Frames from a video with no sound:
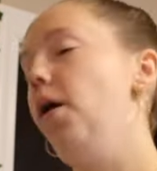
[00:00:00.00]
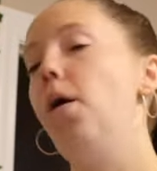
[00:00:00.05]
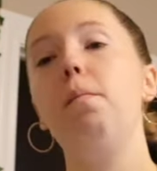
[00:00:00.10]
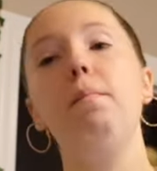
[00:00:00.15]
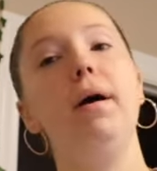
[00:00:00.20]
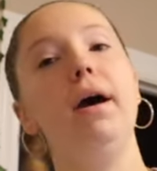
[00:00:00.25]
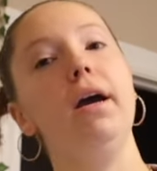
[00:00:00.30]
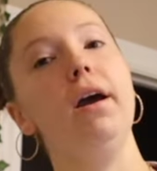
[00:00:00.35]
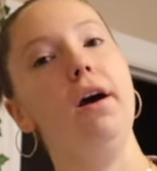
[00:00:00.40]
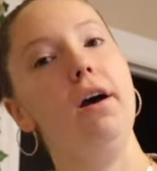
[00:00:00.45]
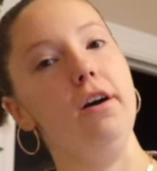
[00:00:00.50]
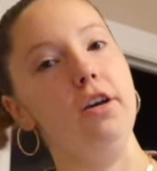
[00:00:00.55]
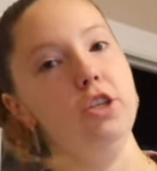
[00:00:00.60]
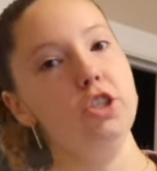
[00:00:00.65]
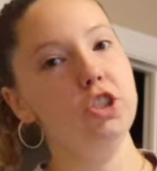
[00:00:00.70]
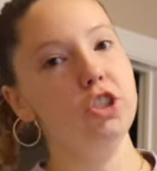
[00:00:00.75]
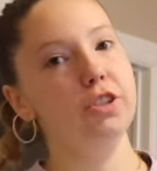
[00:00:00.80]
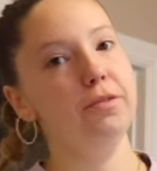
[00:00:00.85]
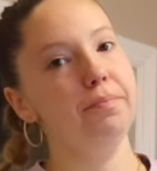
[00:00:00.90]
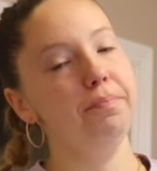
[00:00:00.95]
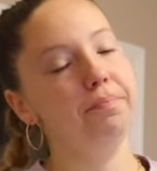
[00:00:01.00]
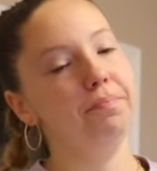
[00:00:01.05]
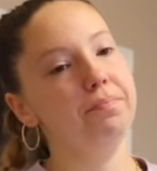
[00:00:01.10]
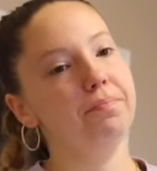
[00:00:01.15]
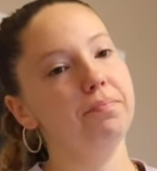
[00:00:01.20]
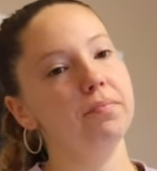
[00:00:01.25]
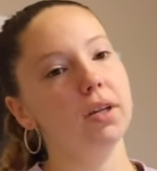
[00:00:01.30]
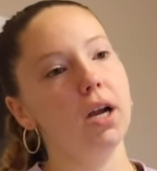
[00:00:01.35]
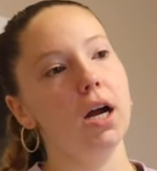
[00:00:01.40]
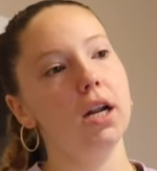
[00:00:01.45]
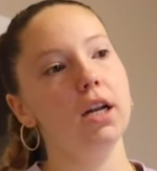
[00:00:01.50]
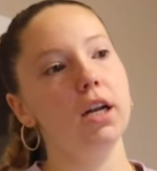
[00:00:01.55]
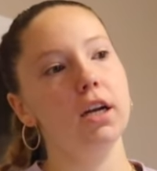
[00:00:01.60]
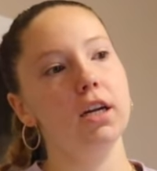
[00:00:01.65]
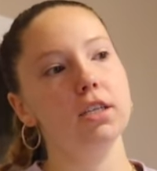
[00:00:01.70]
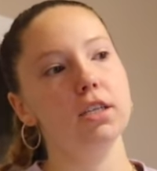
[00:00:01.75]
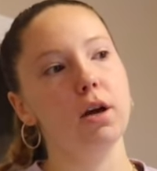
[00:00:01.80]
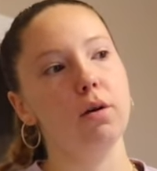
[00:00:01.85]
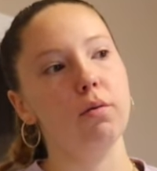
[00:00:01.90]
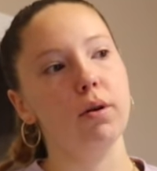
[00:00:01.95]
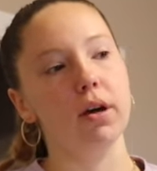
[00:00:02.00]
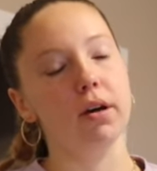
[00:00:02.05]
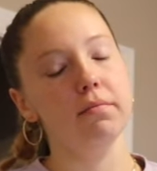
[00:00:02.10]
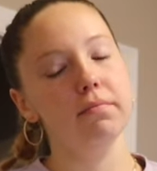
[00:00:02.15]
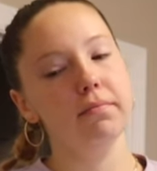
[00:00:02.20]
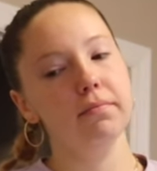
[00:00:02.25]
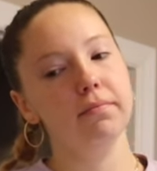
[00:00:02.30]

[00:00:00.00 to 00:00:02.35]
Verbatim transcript: Oh my gosh, I need a soda